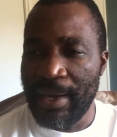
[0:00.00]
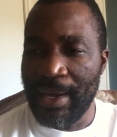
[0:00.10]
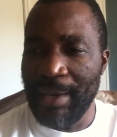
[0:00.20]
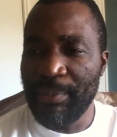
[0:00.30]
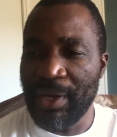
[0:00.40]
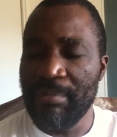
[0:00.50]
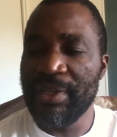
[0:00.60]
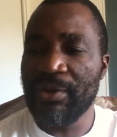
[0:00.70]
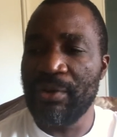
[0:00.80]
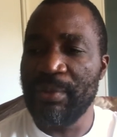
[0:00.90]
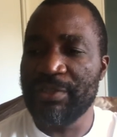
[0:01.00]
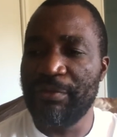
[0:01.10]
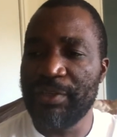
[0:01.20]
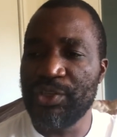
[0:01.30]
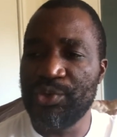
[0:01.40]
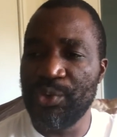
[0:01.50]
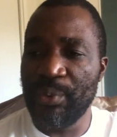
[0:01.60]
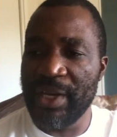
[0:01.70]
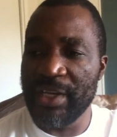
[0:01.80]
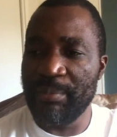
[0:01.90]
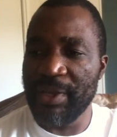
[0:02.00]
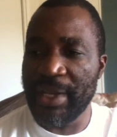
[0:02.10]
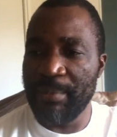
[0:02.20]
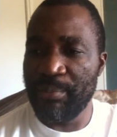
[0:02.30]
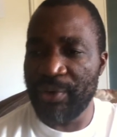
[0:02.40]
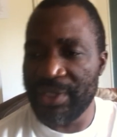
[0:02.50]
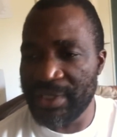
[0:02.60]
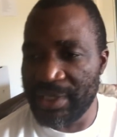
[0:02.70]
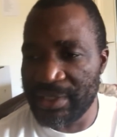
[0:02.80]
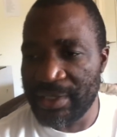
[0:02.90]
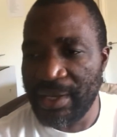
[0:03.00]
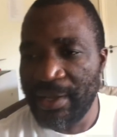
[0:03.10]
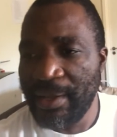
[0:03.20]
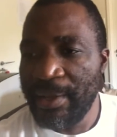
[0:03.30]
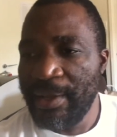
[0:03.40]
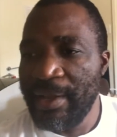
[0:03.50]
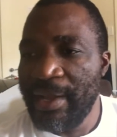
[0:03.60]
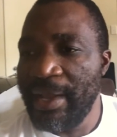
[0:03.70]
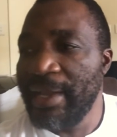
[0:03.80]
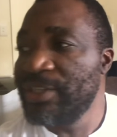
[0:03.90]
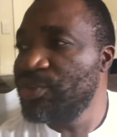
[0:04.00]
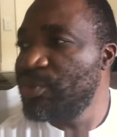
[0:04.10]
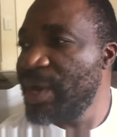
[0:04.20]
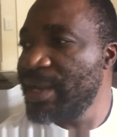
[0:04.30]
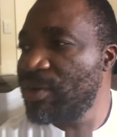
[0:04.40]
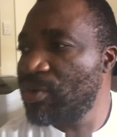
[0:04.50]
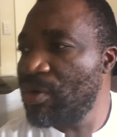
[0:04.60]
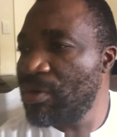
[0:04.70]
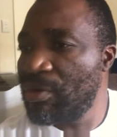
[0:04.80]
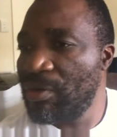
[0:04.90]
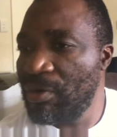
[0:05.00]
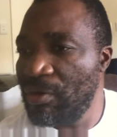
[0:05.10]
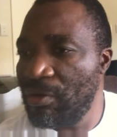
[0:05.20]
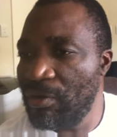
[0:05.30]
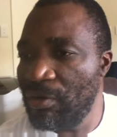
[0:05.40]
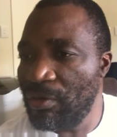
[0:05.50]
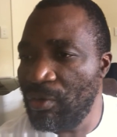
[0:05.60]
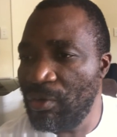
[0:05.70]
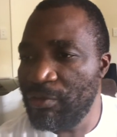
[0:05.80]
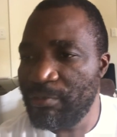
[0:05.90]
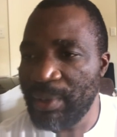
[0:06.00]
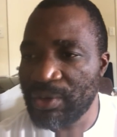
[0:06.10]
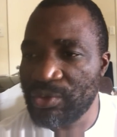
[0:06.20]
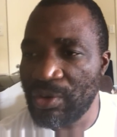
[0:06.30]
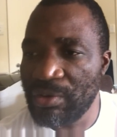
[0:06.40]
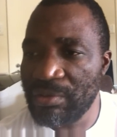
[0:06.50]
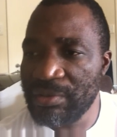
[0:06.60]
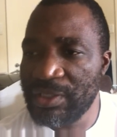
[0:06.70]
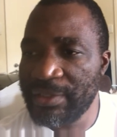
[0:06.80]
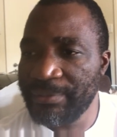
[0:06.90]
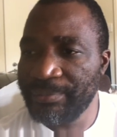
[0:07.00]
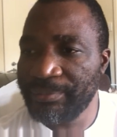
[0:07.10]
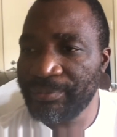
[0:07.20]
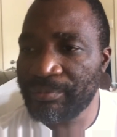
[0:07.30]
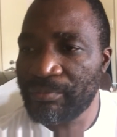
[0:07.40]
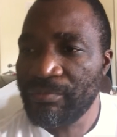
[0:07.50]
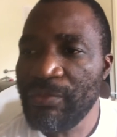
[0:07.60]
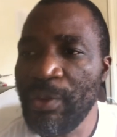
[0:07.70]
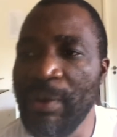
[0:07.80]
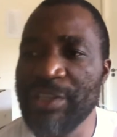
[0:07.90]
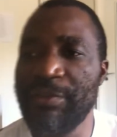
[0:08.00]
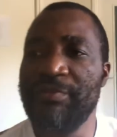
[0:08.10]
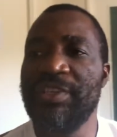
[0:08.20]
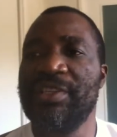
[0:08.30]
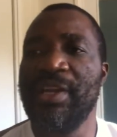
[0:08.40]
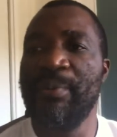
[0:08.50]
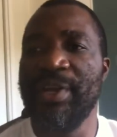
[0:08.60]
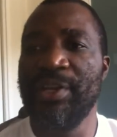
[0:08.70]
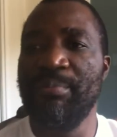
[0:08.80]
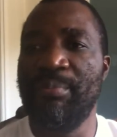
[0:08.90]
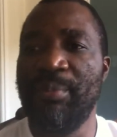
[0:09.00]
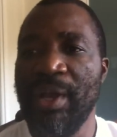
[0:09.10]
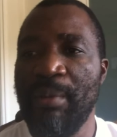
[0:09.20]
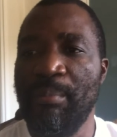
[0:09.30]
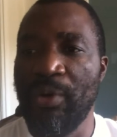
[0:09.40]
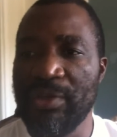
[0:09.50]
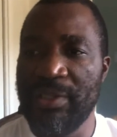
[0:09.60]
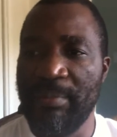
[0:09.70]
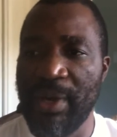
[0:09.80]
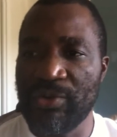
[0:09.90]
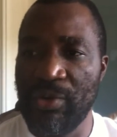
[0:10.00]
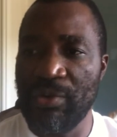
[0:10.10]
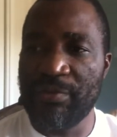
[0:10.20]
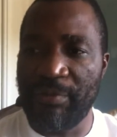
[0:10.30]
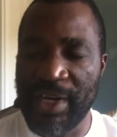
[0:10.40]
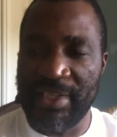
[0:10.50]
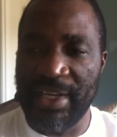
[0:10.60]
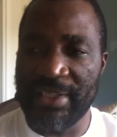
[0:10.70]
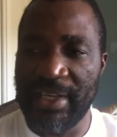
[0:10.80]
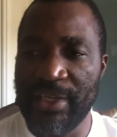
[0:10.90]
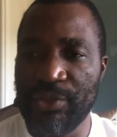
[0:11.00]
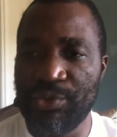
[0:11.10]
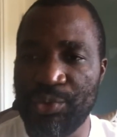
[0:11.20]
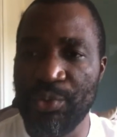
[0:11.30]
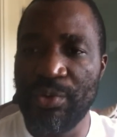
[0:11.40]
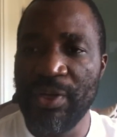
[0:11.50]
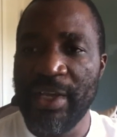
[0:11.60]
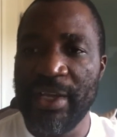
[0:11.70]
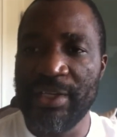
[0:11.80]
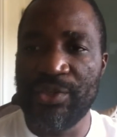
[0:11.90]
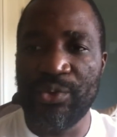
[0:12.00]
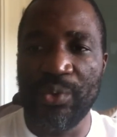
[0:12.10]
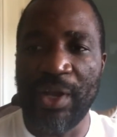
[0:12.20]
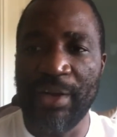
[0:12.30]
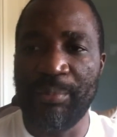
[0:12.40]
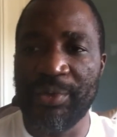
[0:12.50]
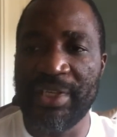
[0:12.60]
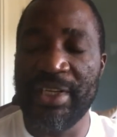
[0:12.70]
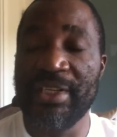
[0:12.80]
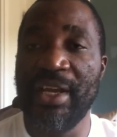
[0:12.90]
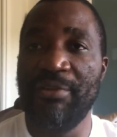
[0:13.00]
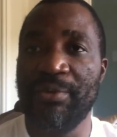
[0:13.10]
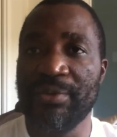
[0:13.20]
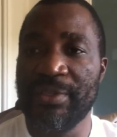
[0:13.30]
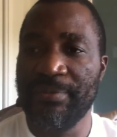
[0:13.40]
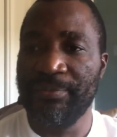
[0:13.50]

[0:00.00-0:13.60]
Abraham Lincoln was 52 when he became president. And Ray Kroc of McDonald's was 53 when he bought the McDonald's franchise and took it to unprecedented levels.